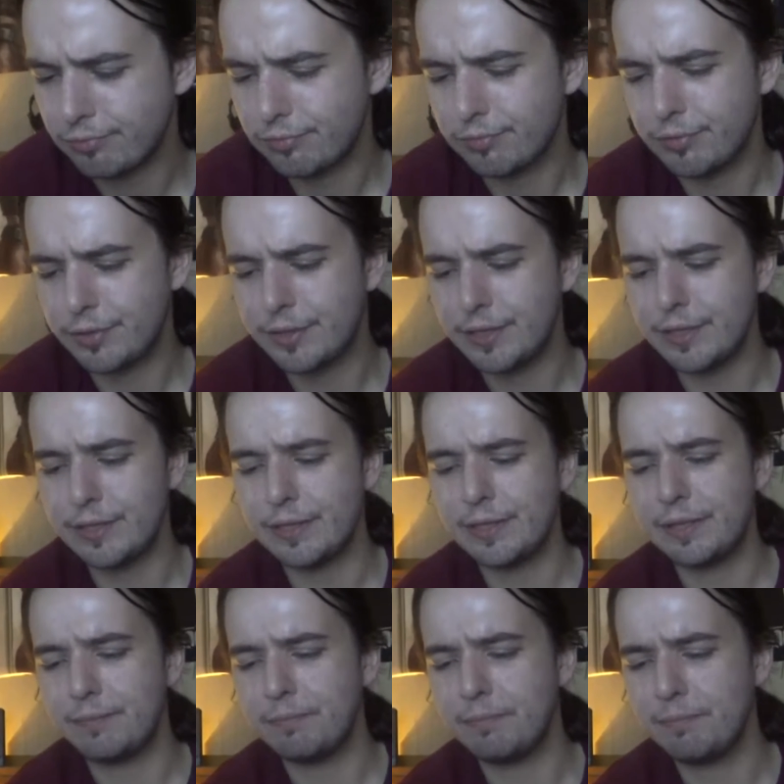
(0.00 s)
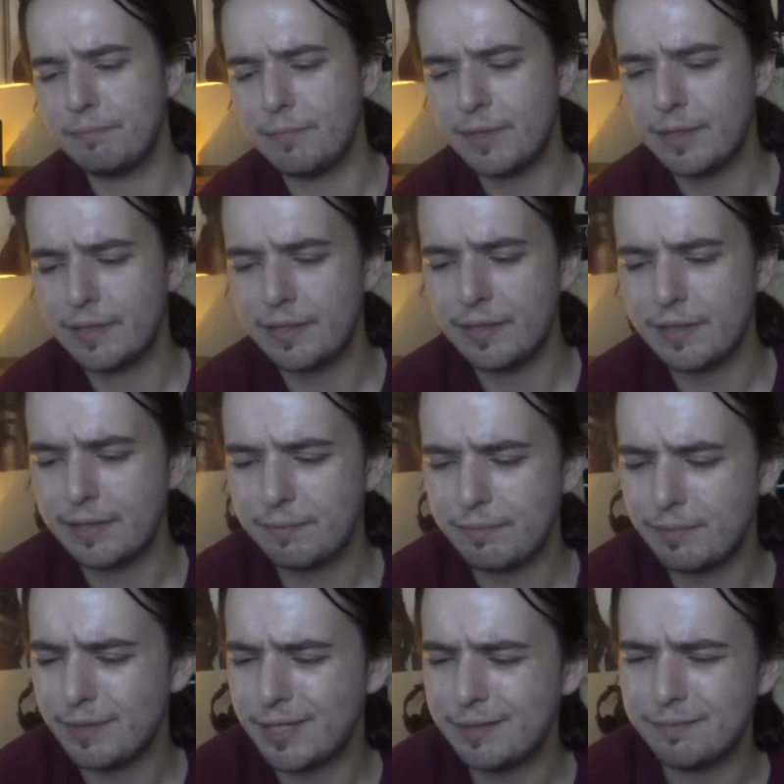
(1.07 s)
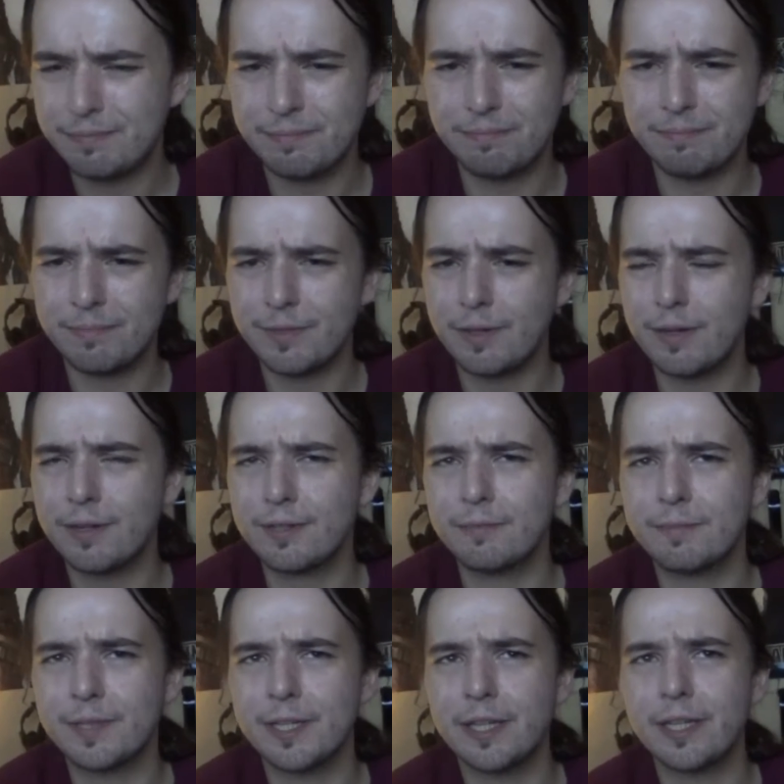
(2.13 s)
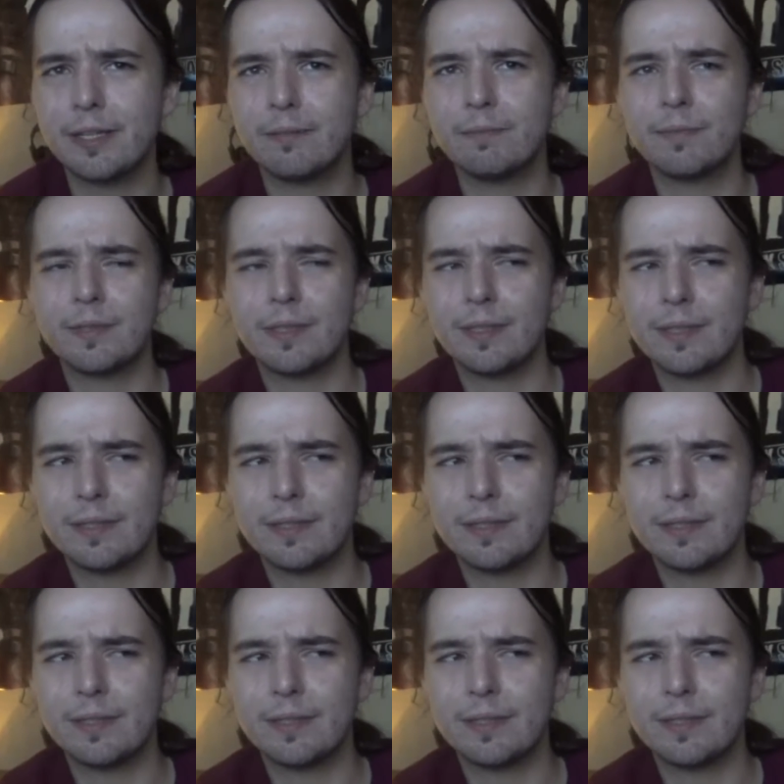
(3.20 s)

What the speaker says: Seen it, played the Arkham games.